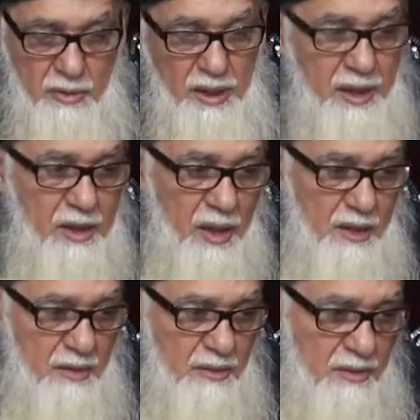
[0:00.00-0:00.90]

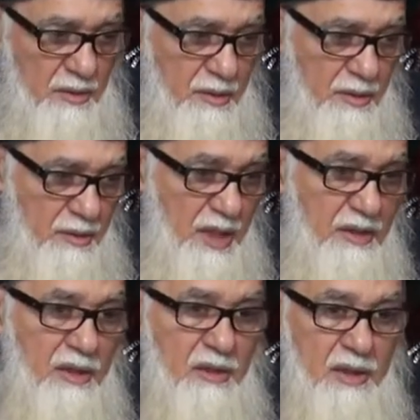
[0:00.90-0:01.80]
tariqah.
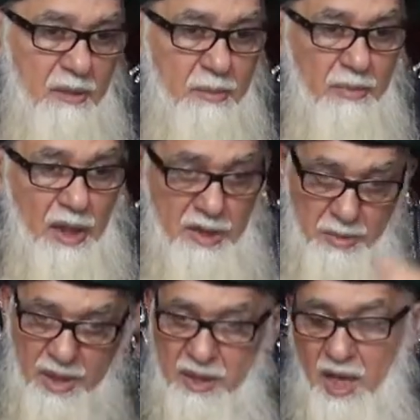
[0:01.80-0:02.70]
Not in the
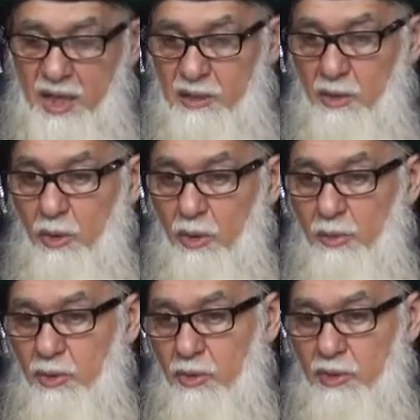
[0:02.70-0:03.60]
Naqshbandi as a whole,
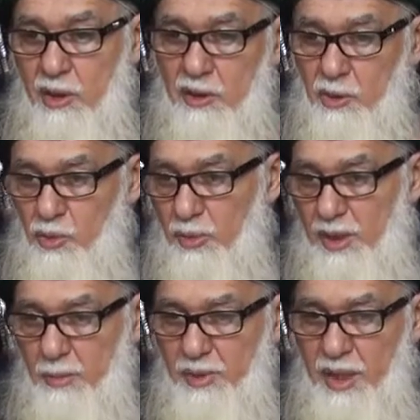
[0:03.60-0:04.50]
because there are too
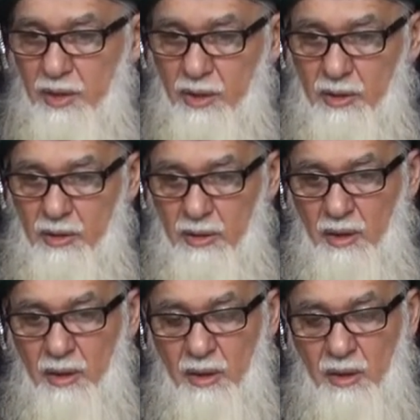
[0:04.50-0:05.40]
many branches.
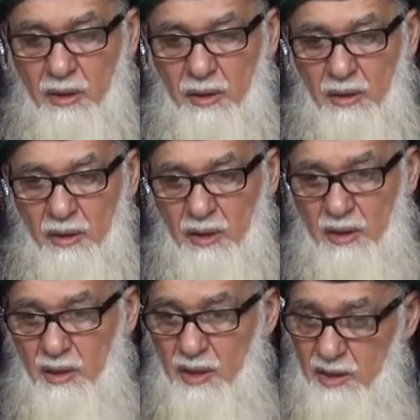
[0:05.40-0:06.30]

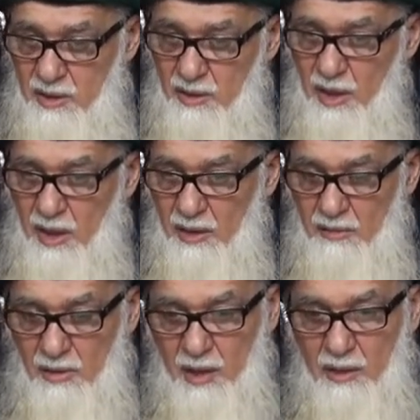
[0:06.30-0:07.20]
In this
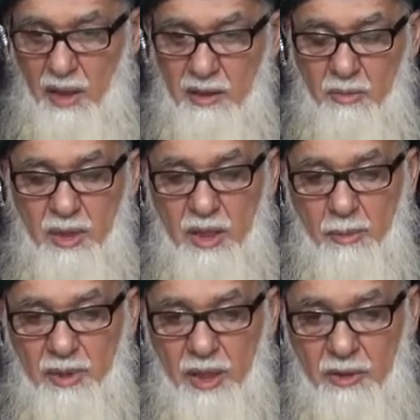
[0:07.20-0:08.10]

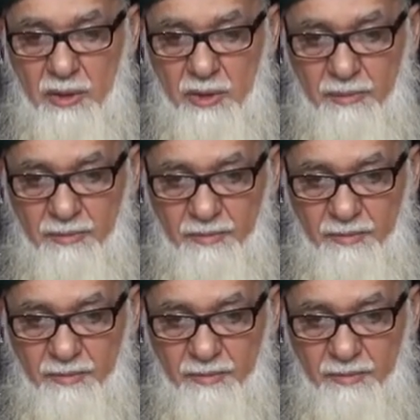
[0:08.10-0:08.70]
Al-Nazimiyya branch,